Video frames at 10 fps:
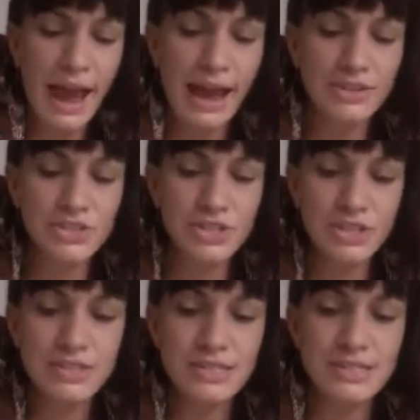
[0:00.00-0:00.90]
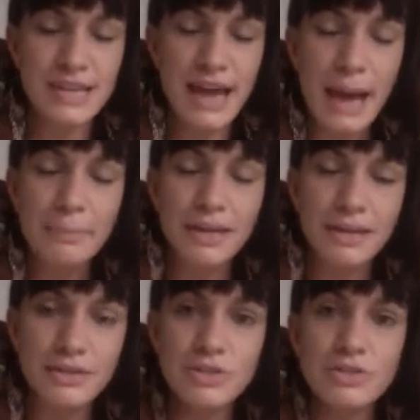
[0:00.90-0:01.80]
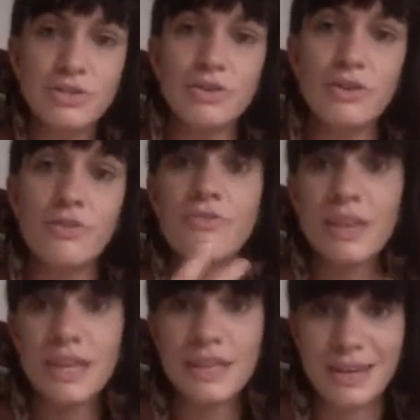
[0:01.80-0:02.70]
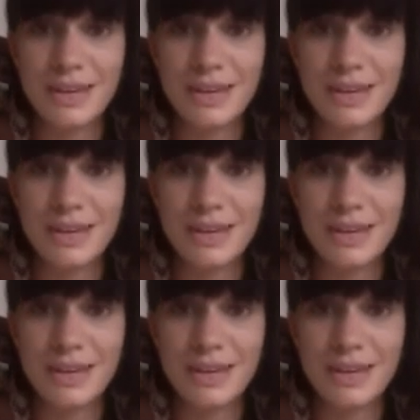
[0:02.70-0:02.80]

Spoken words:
and just tap into your feeling.